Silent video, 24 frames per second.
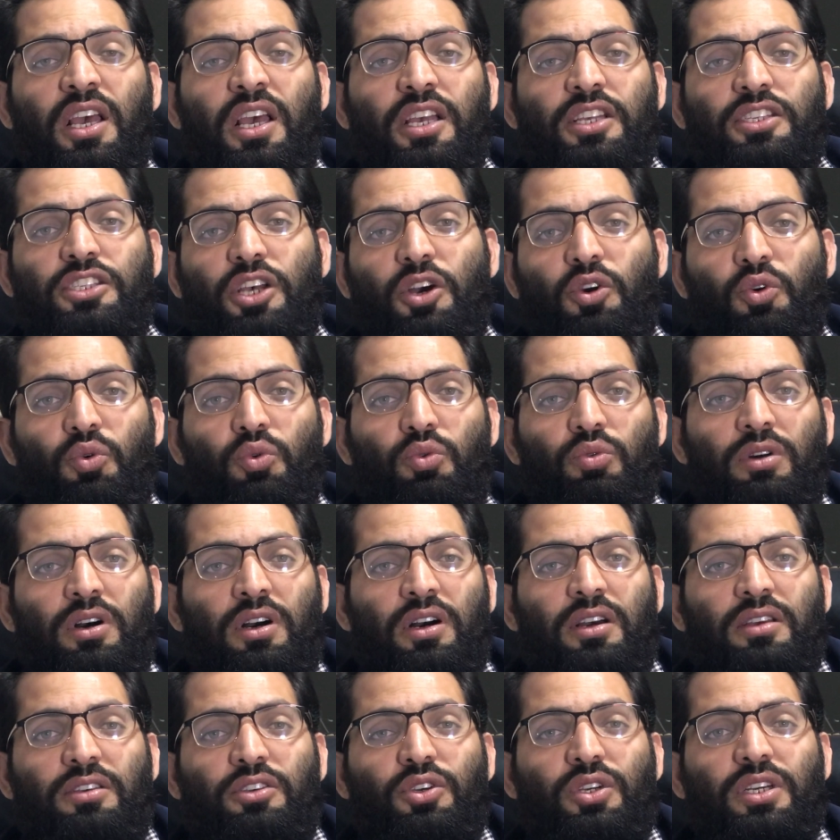
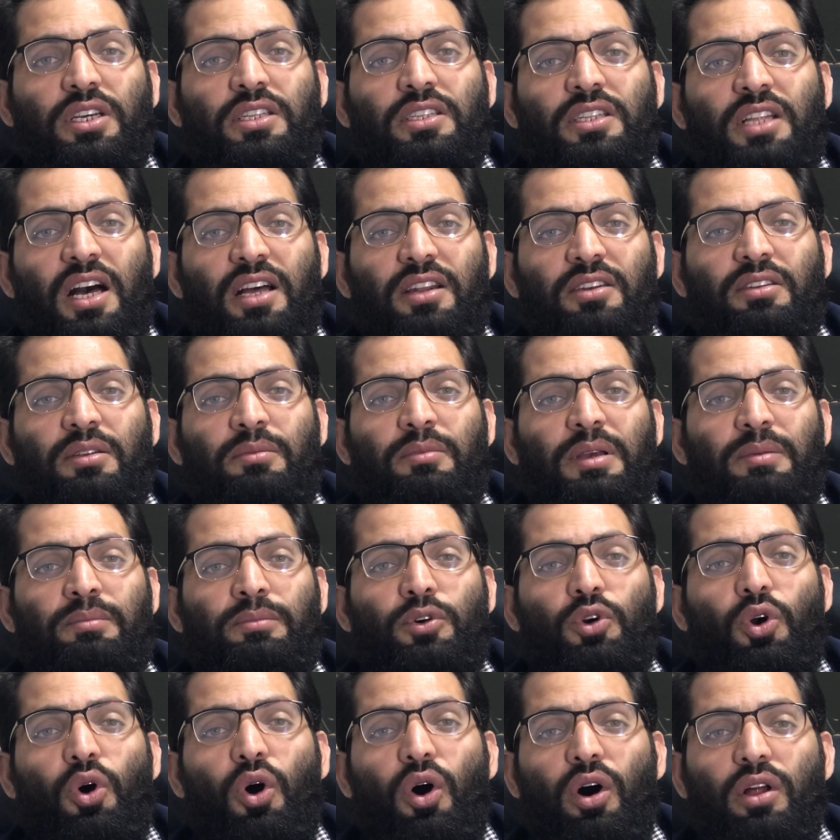so you cannot
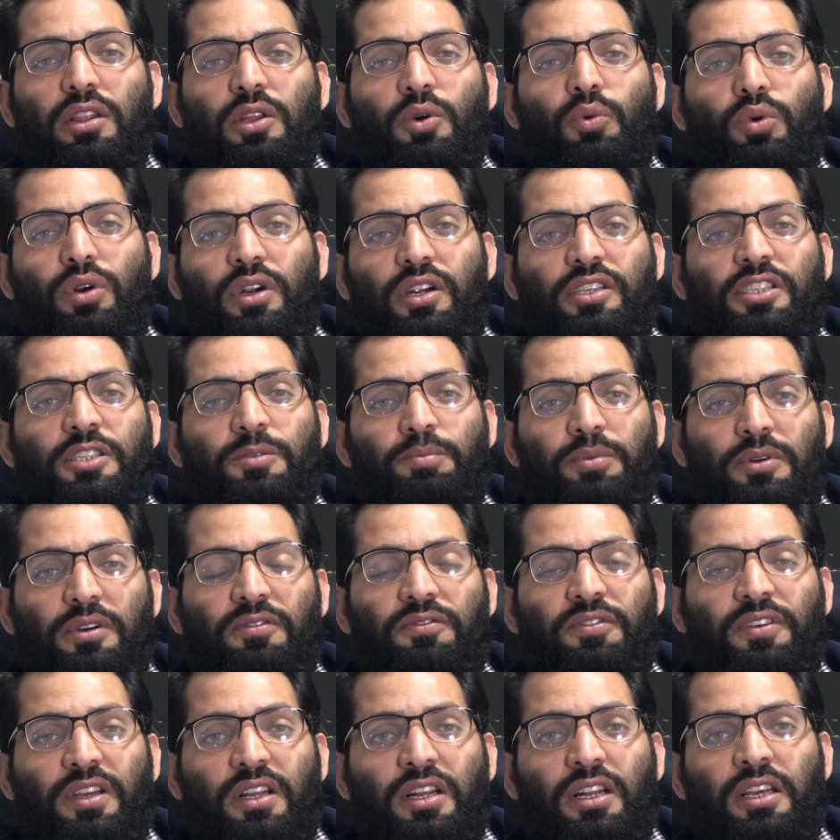remember all the words
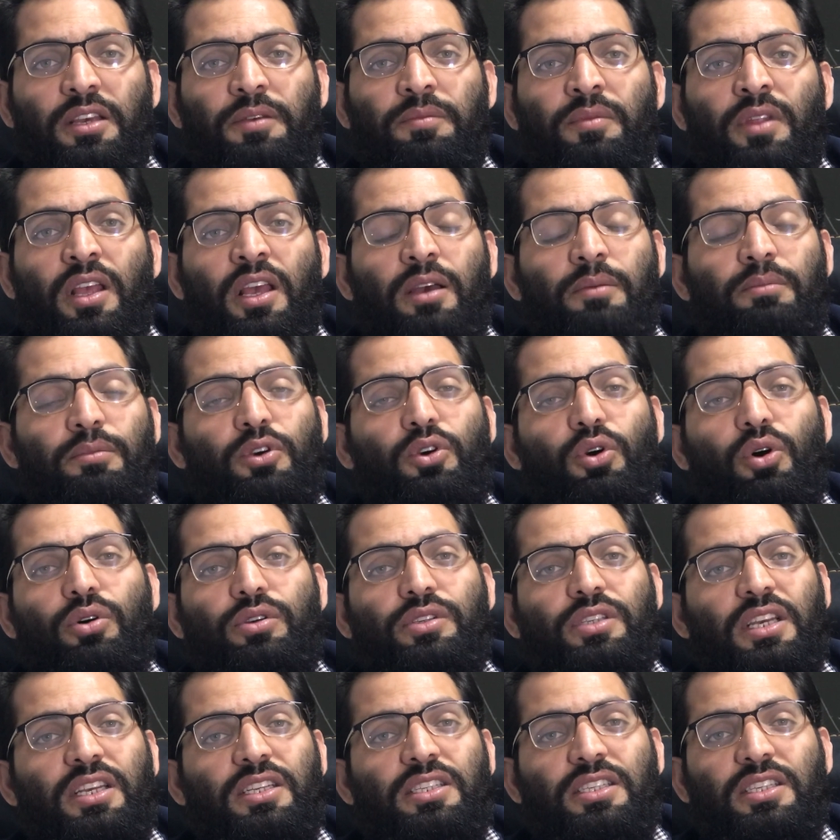perfectly
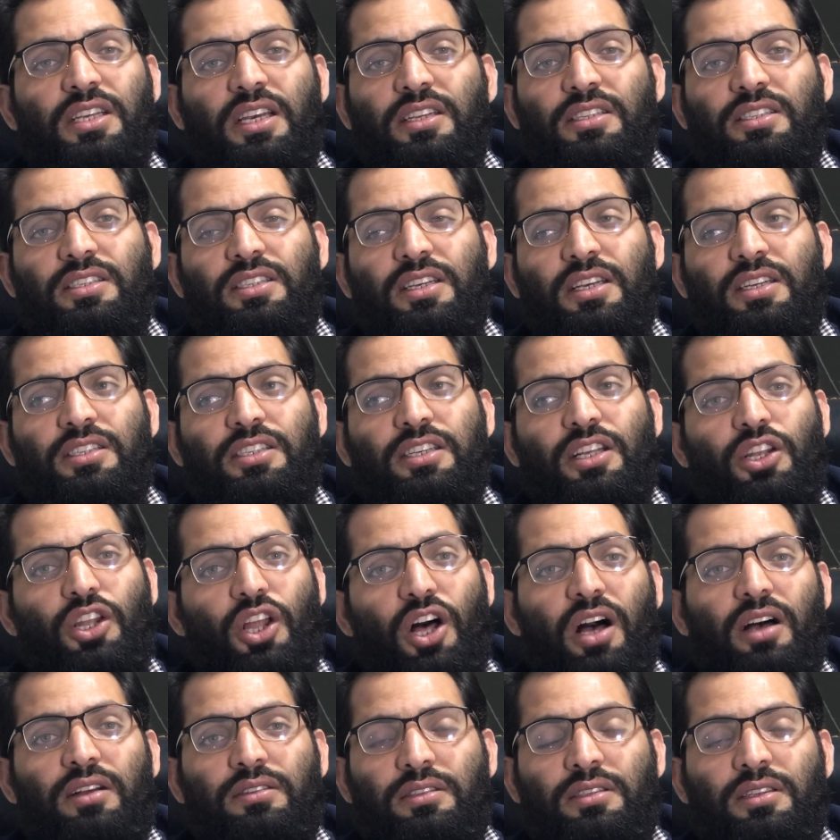because it's a
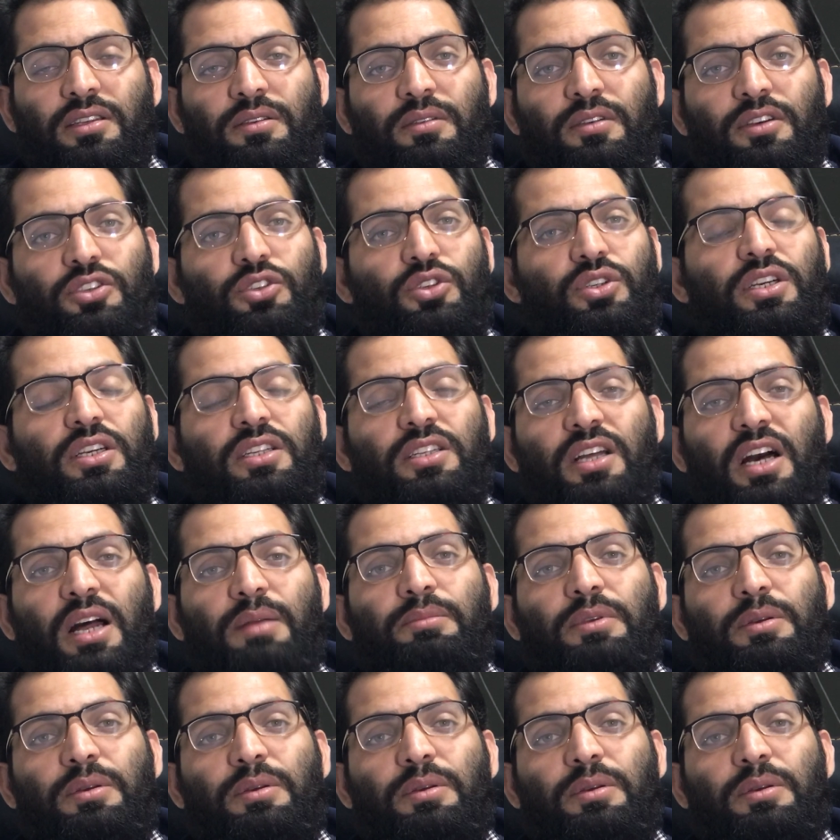lot. You cannot